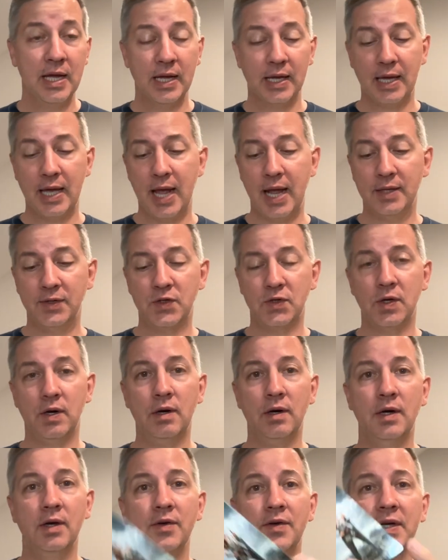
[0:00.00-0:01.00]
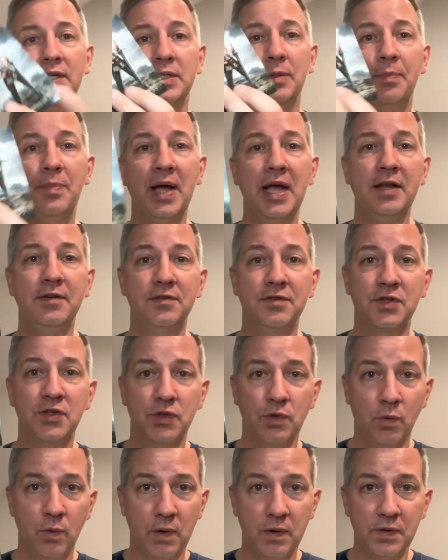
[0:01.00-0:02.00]
Cancer, we've got the Page of
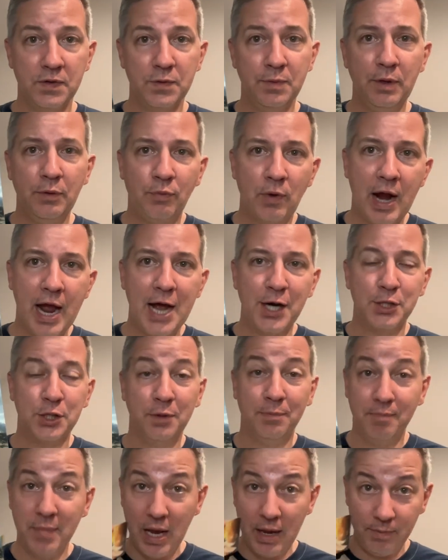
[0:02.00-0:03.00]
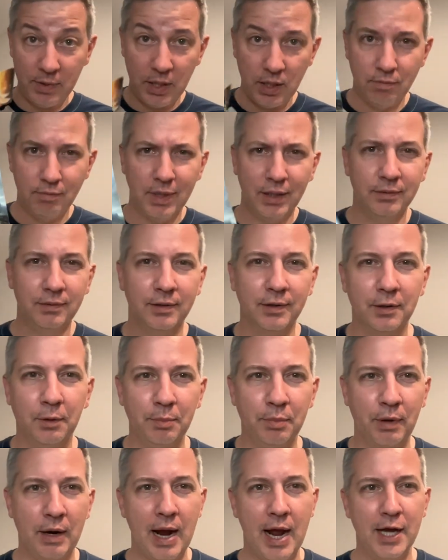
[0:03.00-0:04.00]
Swords. Be rash and maybe a little
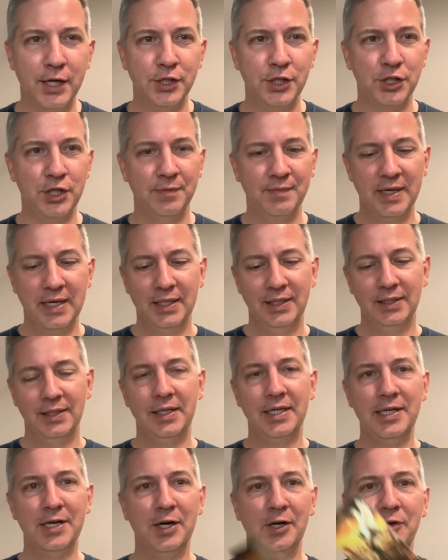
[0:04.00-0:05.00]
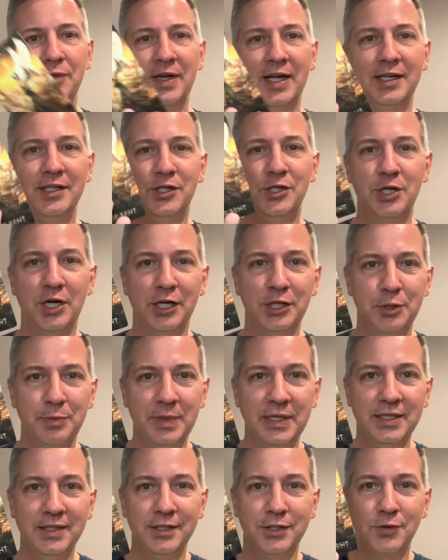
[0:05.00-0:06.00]
brash. Leo, we got
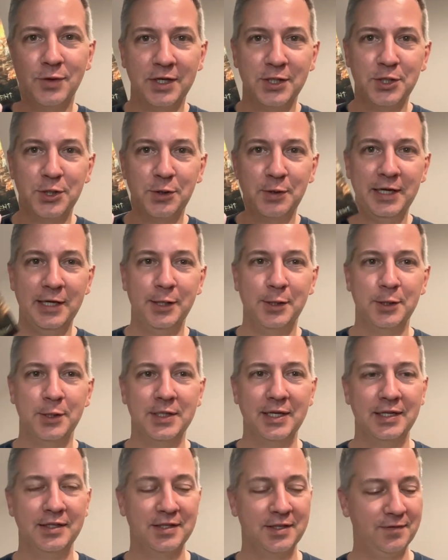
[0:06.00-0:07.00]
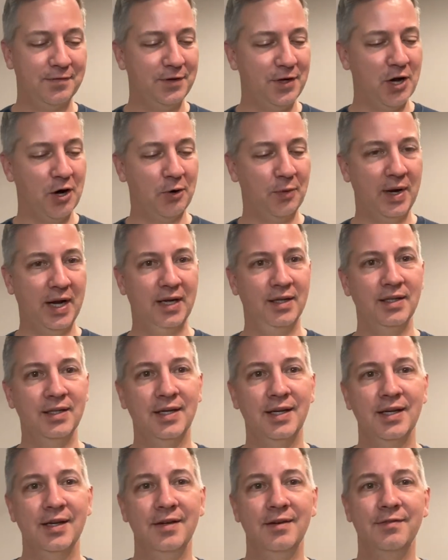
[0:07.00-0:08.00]
judgment. Trust your inner sense of knowing.
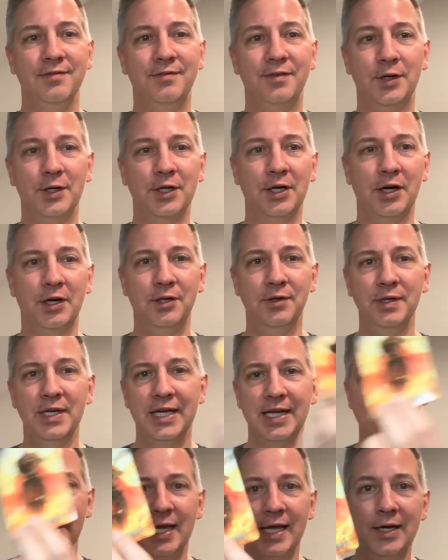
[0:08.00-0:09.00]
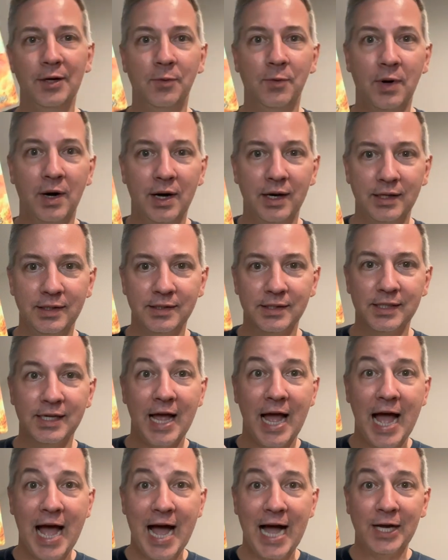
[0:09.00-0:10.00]
Virgo, King of Wands,
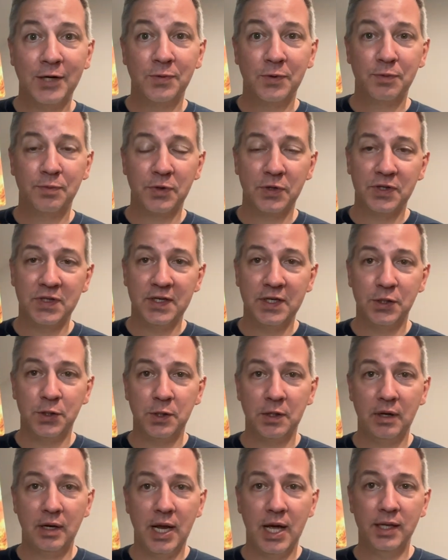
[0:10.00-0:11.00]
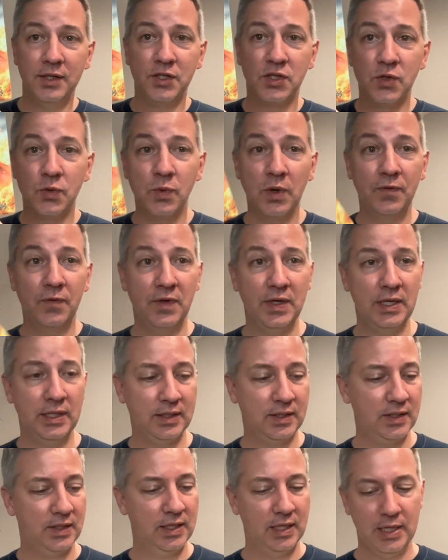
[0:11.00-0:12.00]
act with precision and
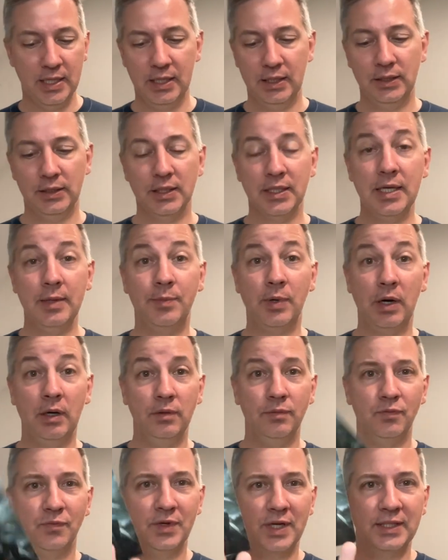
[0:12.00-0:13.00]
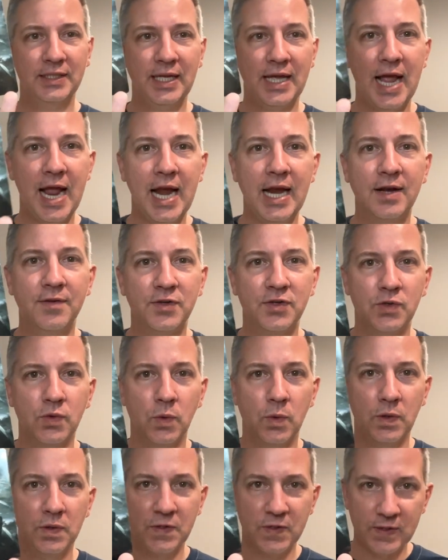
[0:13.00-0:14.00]
swiftness. Libra, we got the Eight of
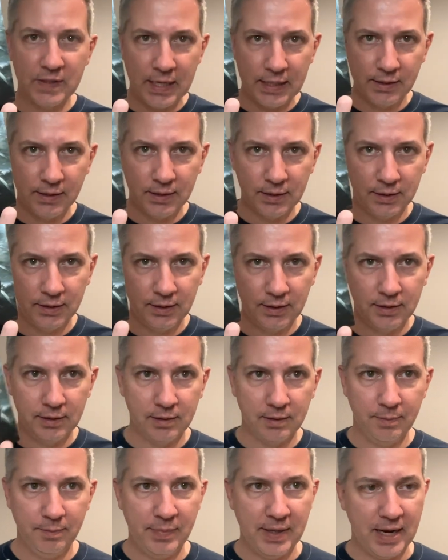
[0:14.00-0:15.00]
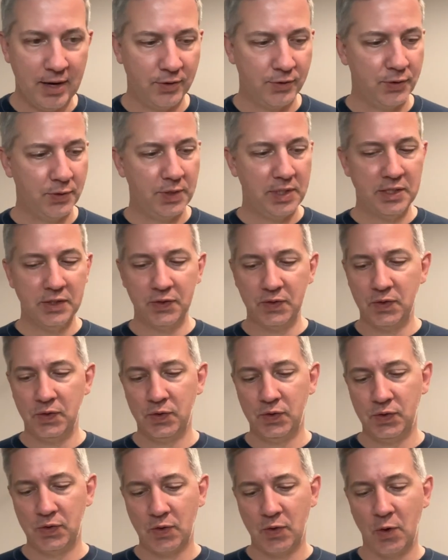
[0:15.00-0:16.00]
Swords, set clear boundaries.
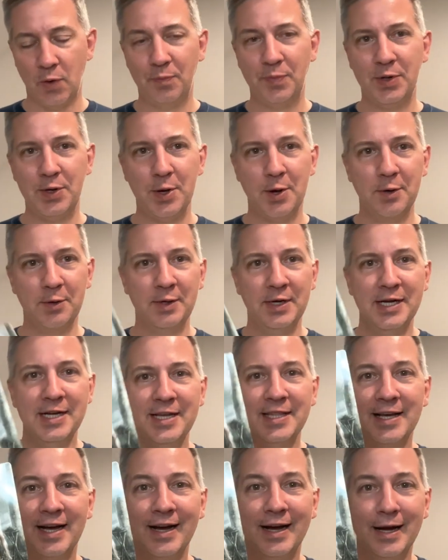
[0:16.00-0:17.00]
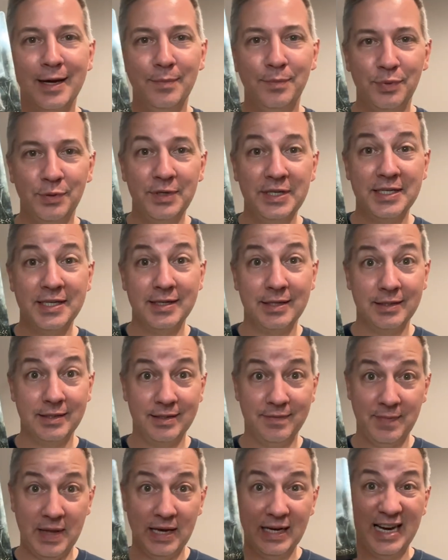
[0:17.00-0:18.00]
Scorpio, the High
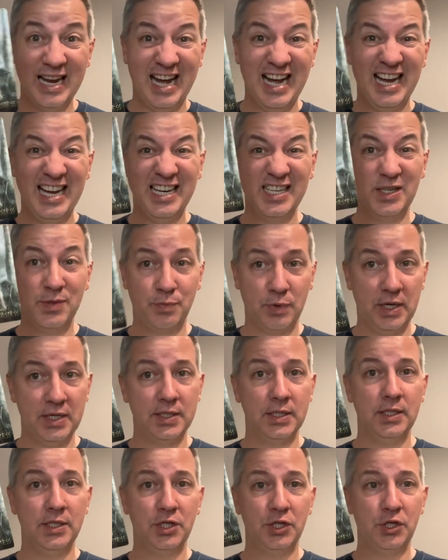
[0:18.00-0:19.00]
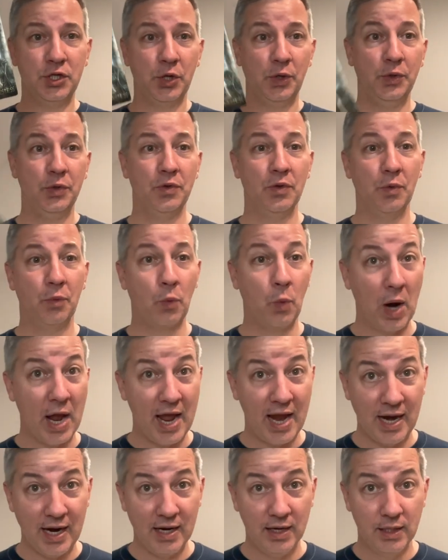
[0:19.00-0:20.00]
Priestess, a guide is present to show you the
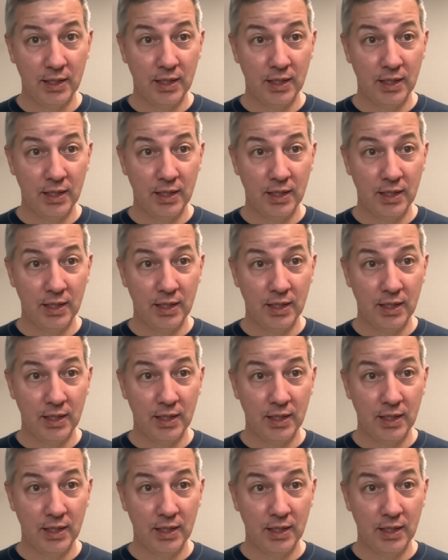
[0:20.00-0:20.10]
way.